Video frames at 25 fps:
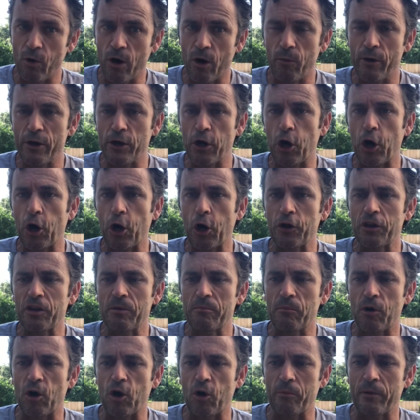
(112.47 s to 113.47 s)
where we are in
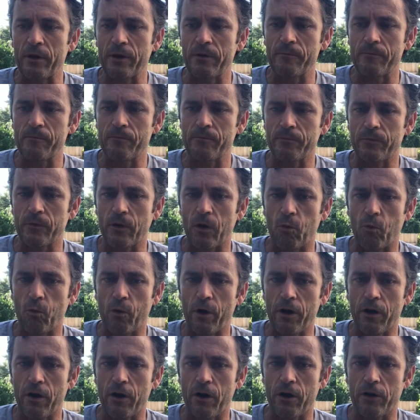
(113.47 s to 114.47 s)
the moment, or
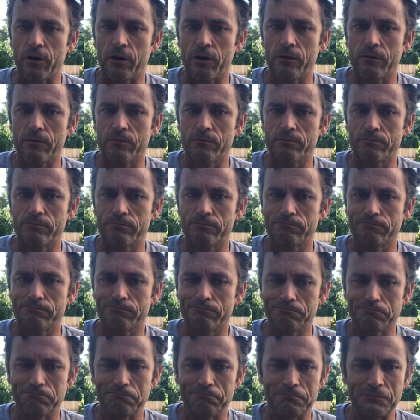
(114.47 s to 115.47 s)
where our,
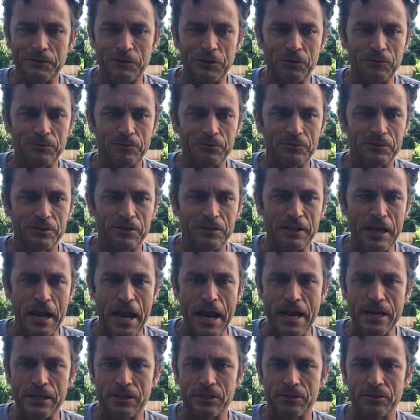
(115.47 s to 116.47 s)

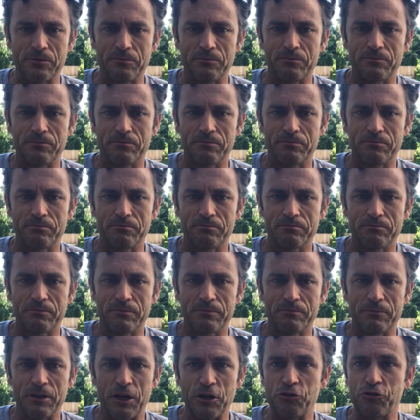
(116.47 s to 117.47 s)
today's
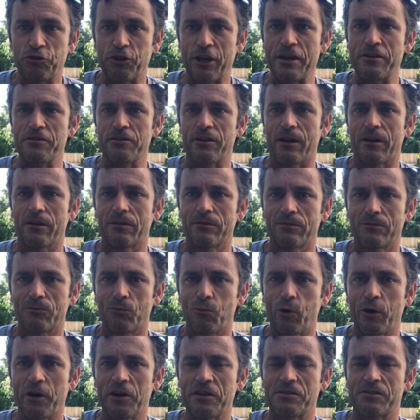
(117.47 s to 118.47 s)
agenda,
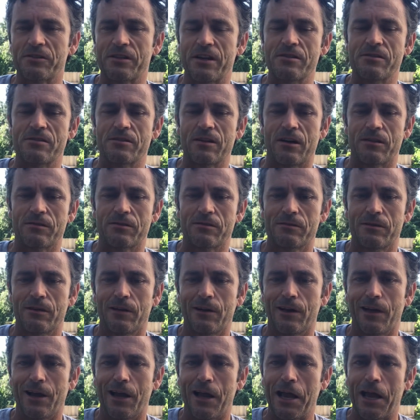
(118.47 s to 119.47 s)
where it sends us.
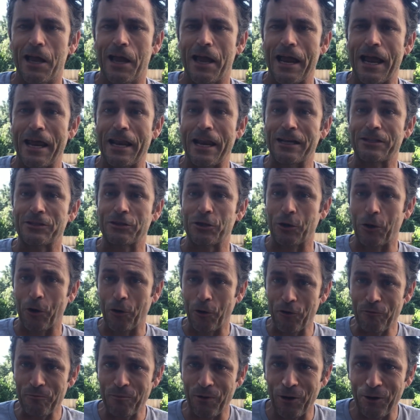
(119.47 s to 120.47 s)
And as the
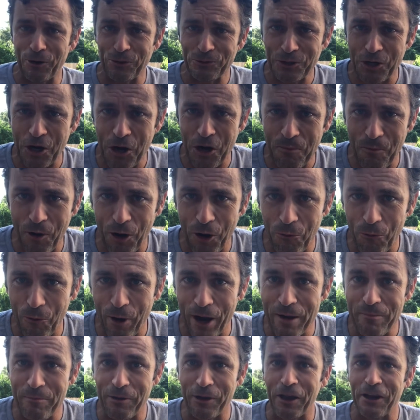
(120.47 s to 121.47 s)
curveballs come our
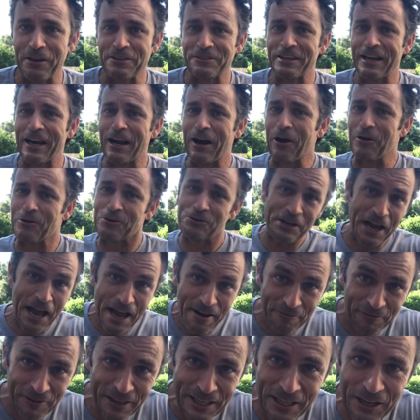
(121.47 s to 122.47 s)
way, because they are
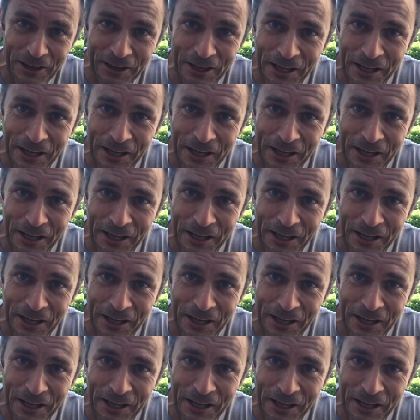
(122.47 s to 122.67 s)
definitely going